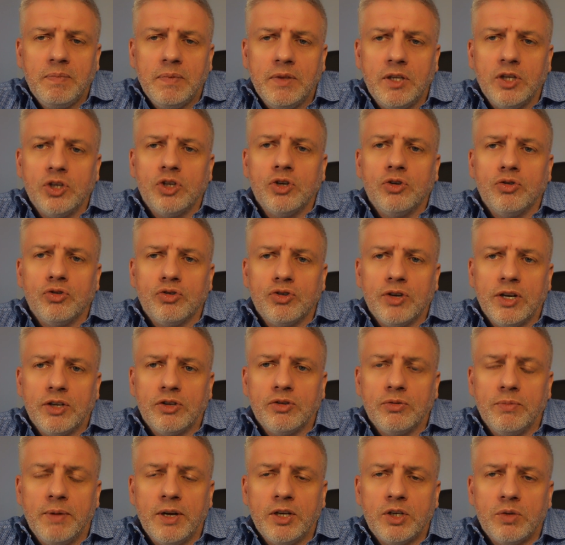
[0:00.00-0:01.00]
digital
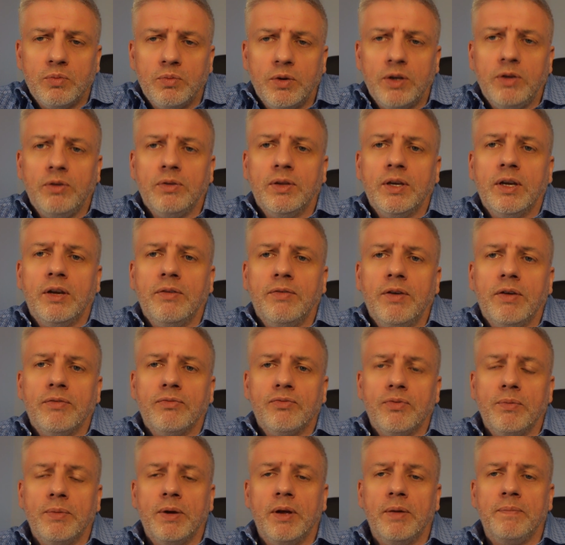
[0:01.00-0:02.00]
transformation when you think of it
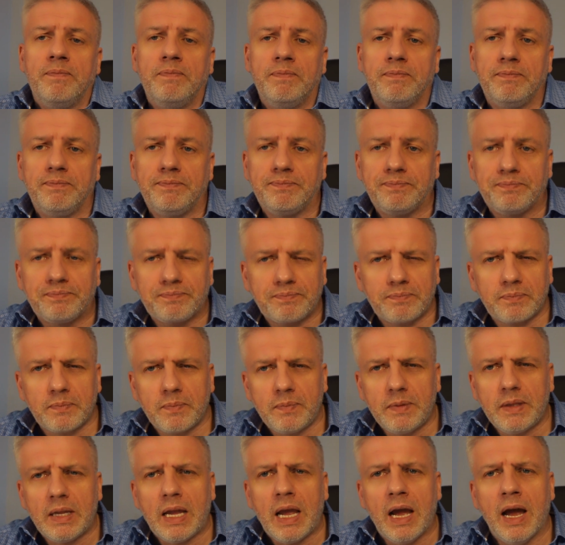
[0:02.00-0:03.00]
from
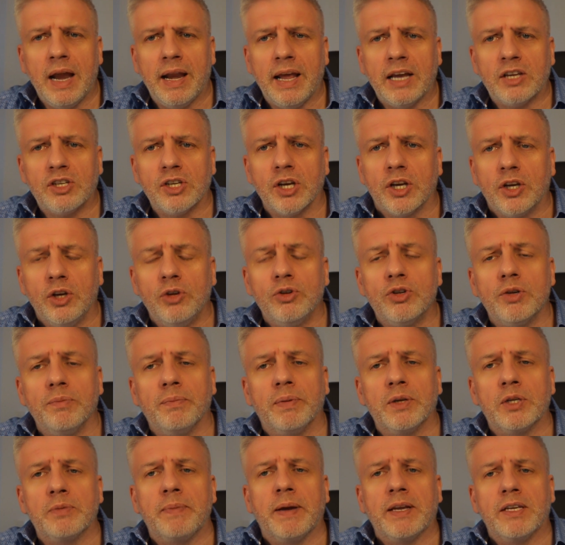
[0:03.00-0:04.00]
an execution
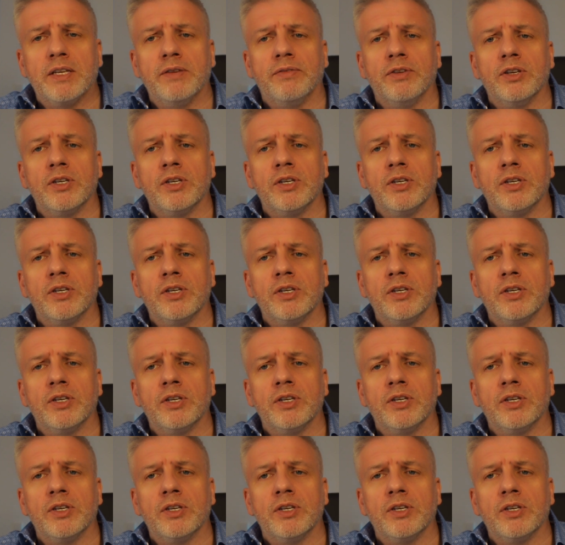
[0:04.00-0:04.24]
perspective.